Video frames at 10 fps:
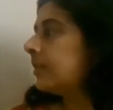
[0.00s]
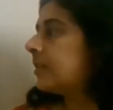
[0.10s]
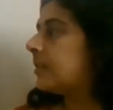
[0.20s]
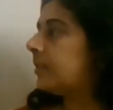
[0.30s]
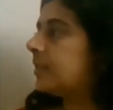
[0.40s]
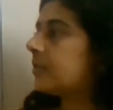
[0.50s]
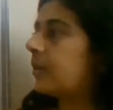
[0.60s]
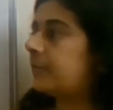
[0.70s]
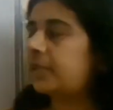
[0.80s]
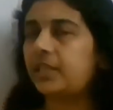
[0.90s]
So this
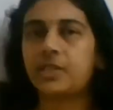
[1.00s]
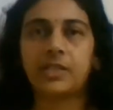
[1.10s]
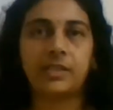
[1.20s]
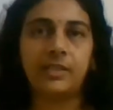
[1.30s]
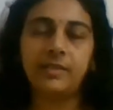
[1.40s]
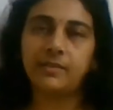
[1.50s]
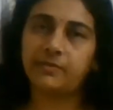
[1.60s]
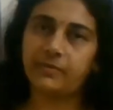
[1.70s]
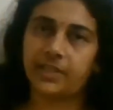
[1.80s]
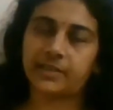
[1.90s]
combination is
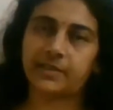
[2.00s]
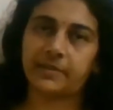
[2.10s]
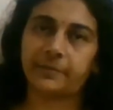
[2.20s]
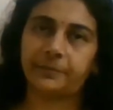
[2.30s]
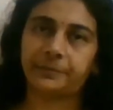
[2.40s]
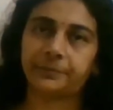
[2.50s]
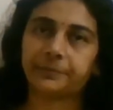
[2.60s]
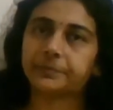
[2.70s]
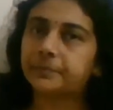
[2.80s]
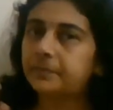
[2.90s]
fixed.
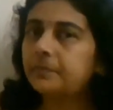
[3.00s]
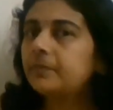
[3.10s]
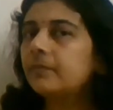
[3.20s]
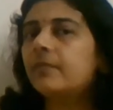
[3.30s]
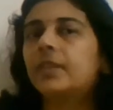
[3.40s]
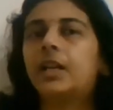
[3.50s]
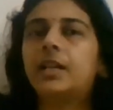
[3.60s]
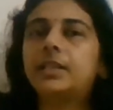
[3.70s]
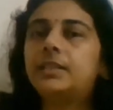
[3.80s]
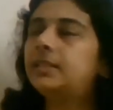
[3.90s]

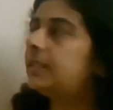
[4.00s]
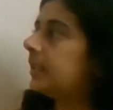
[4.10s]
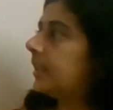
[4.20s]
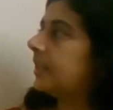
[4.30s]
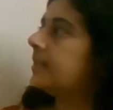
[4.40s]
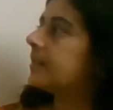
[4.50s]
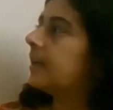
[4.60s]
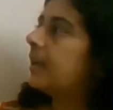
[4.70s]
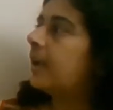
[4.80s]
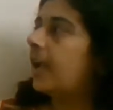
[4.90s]
Another thing is
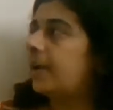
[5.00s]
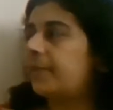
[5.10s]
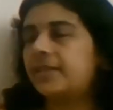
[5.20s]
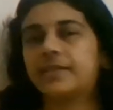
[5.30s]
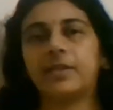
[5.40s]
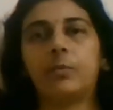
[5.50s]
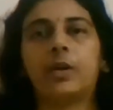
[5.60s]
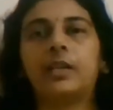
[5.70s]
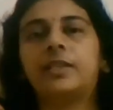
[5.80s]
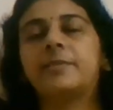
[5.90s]

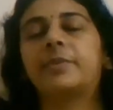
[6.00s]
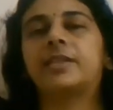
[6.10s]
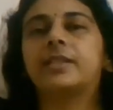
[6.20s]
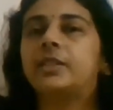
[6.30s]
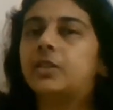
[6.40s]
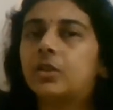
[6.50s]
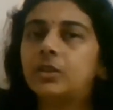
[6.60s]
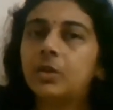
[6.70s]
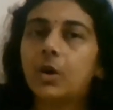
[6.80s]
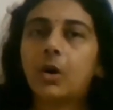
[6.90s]
MHC1 is present
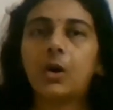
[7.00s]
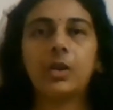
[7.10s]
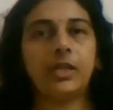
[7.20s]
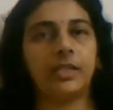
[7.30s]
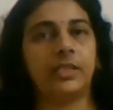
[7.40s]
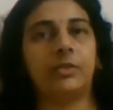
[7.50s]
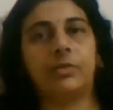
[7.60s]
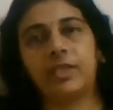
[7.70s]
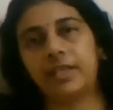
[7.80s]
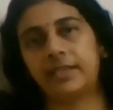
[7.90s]
on all
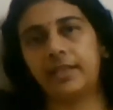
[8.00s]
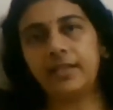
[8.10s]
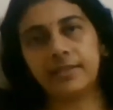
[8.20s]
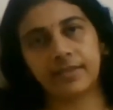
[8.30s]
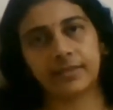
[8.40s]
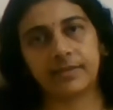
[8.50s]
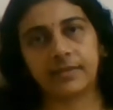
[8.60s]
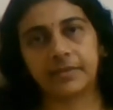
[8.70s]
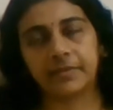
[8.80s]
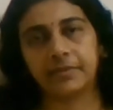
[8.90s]
nucleated
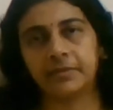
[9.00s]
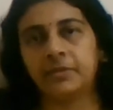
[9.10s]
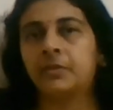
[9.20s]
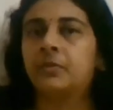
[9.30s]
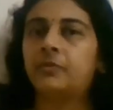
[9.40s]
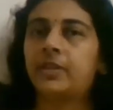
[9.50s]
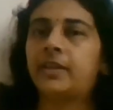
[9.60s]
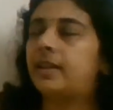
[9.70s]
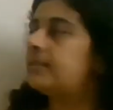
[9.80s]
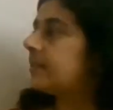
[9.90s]
cells,
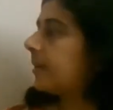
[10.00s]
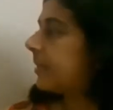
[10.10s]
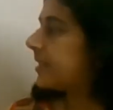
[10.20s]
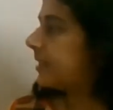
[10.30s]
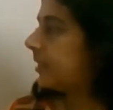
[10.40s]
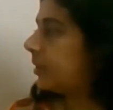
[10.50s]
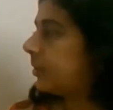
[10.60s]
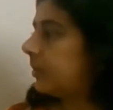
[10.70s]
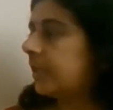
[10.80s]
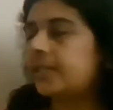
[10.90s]
whereas
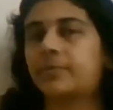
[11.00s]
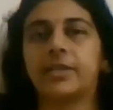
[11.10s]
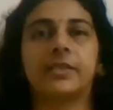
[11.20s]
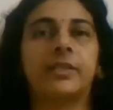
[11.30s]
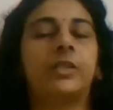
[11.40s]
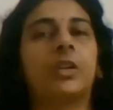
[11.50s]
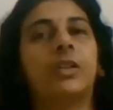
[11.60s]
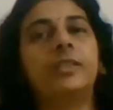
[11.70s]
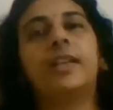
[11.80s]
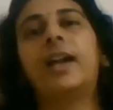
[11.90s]
MHC2 is present
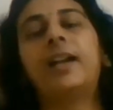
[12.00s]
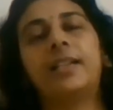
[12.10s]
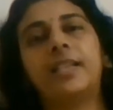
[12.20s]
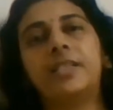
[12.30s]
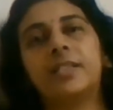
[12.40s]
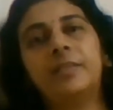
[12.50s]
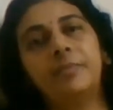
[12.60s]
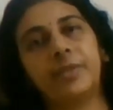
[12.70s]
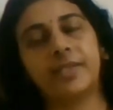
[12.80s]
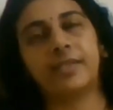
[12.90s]
on
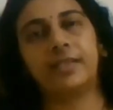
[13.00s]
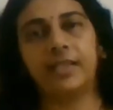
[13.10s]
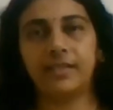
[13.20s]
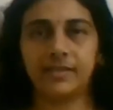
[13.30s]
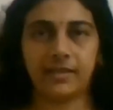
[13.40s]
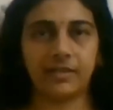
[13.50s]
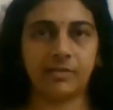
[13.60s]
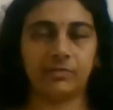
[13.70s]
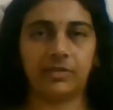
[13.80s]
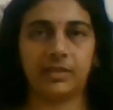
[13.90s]
antigen presenting cells
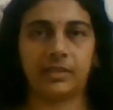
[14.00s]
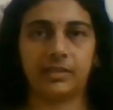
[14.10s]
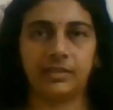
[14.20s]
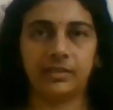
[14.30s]
only.